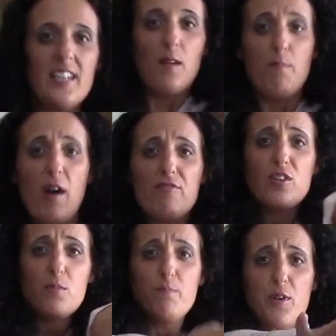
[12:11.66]
up off
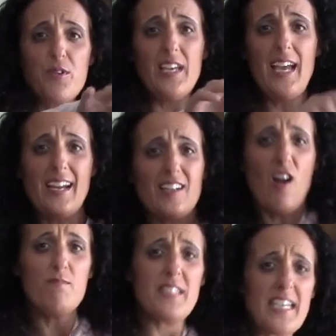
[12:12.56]
your booty and
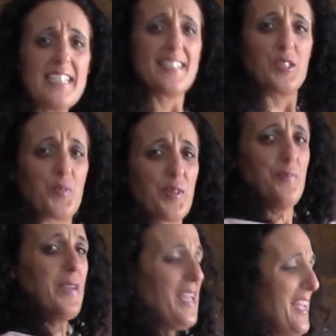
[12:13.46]
come dance
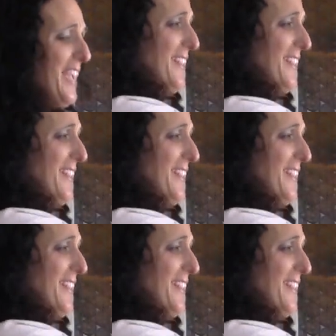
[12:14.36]
with me.